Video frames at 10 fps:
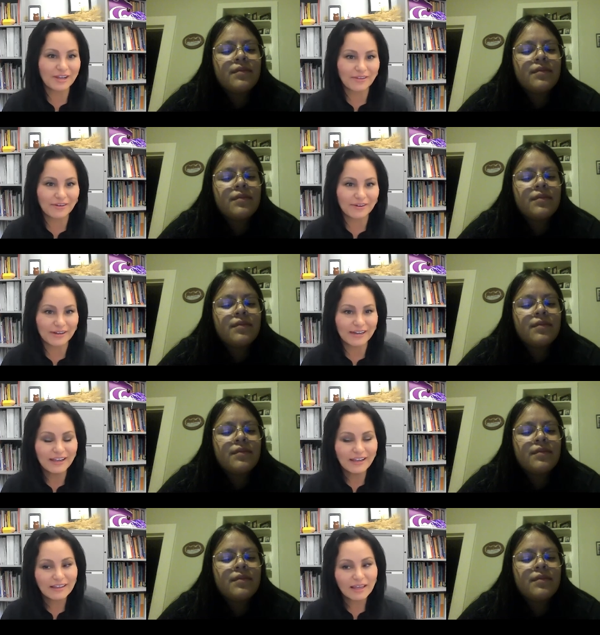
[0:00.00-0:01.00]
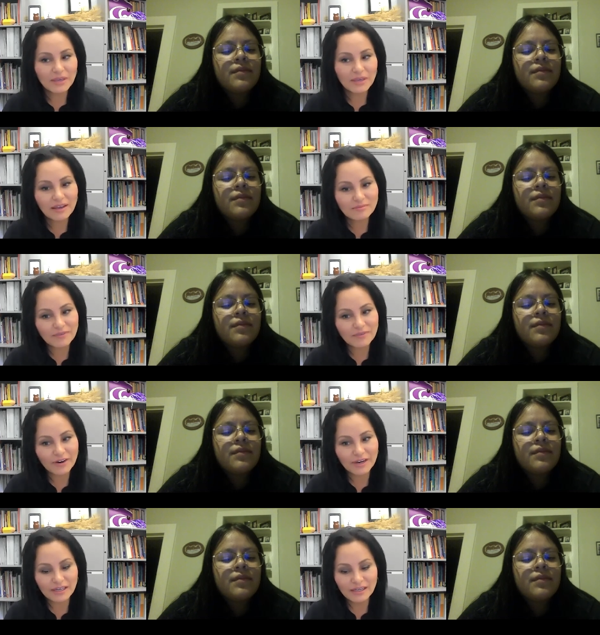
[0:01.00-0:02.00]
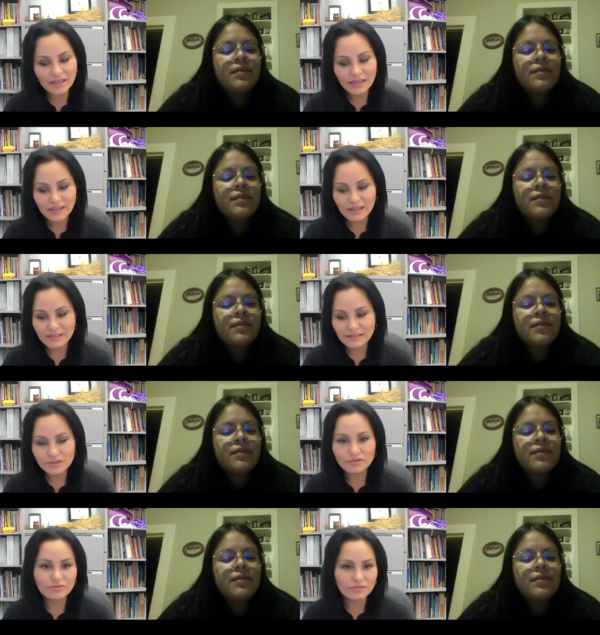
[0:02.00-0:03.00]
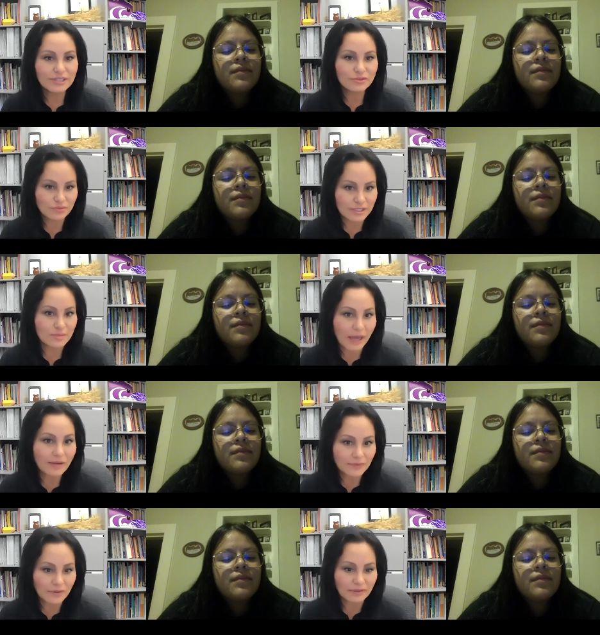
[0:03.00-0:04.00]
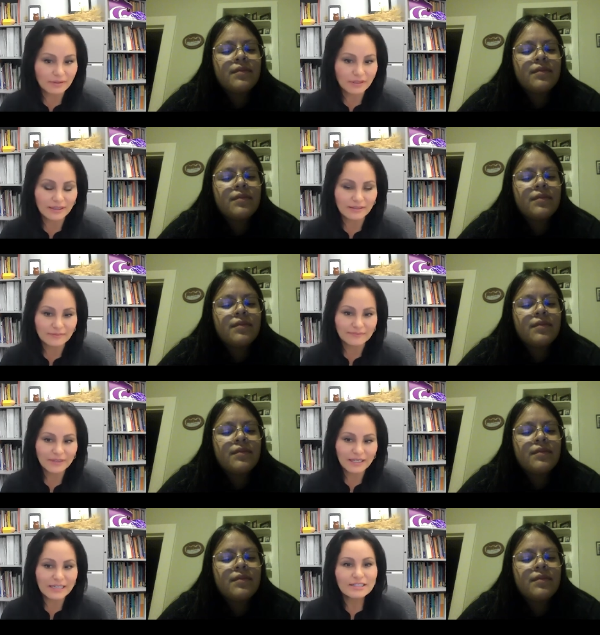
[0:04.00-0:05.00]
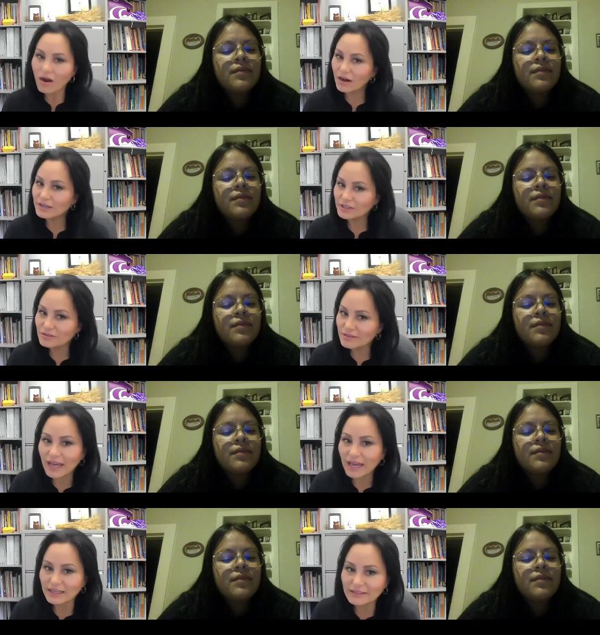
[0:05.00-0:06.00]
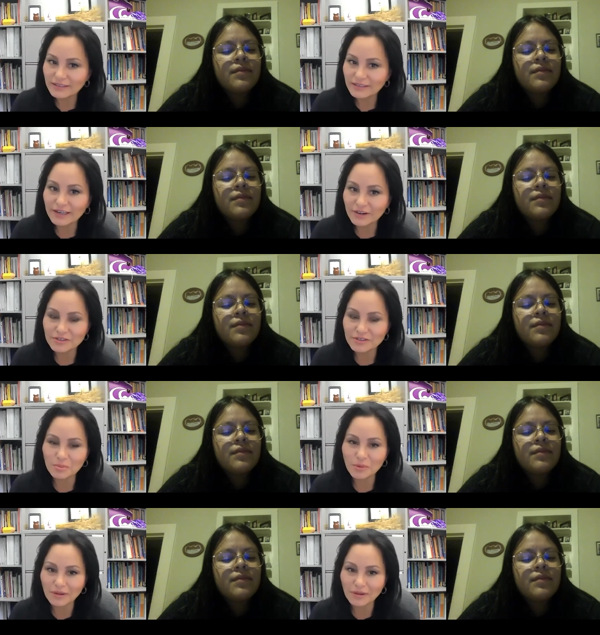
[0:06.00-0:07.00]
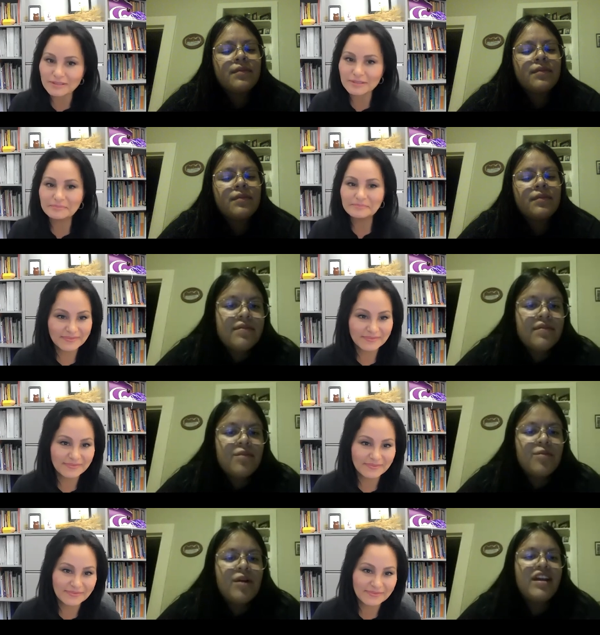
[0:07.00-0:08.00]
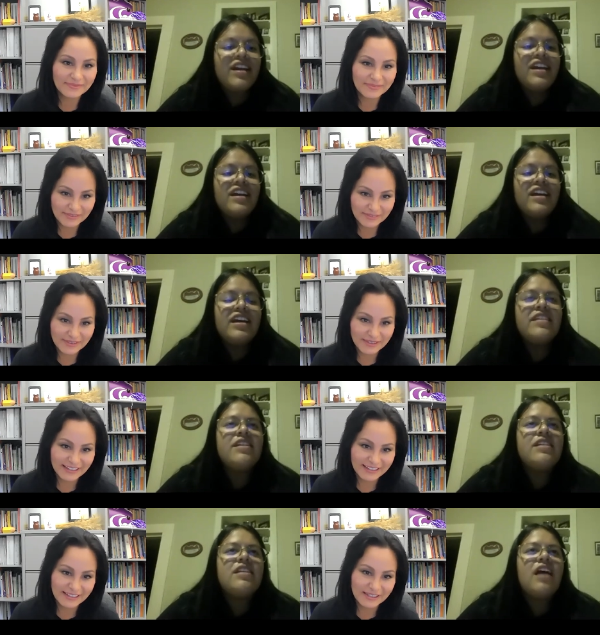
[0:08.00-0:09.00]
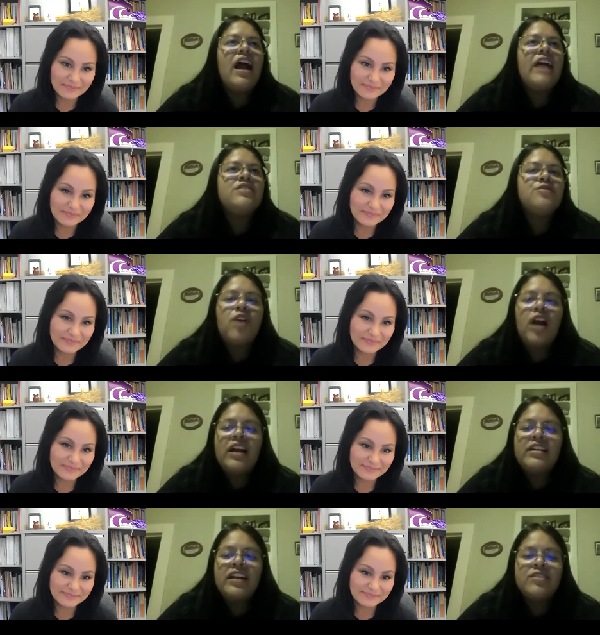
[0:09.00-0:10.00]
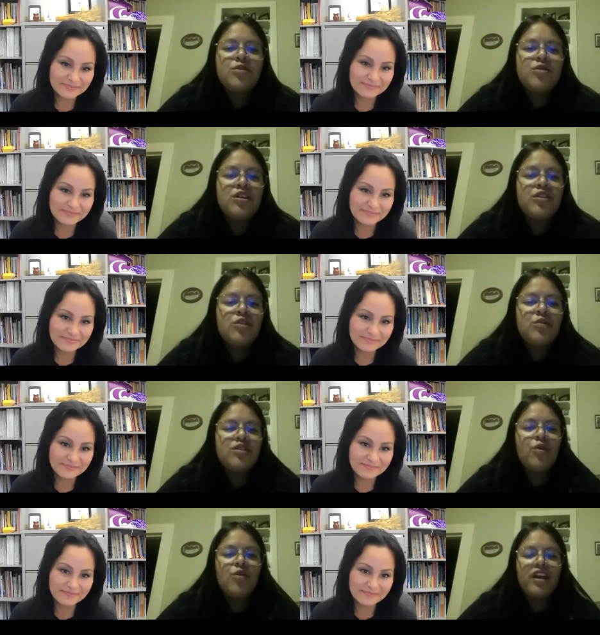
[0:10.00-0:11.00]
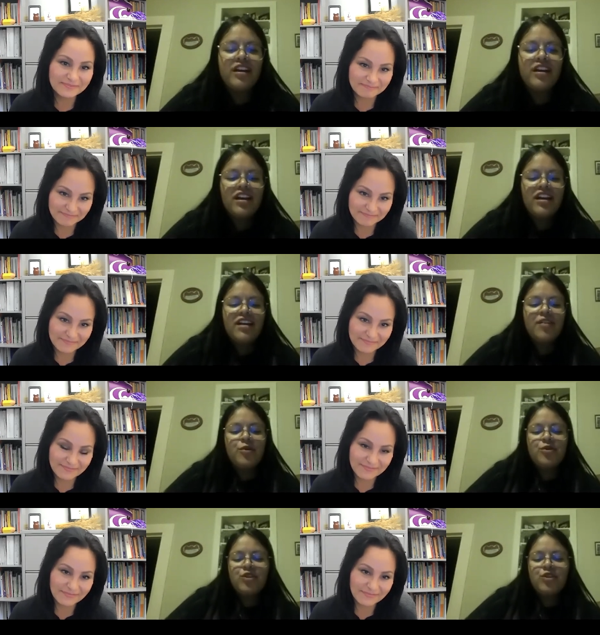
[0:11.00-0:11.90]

Speaker 1: and that becomes very dis- disrespectful. Um, and it's hard to do that in,
Speaker 2: in our Zoom calls. And then I just feel I like totally agree with the whole like we were kind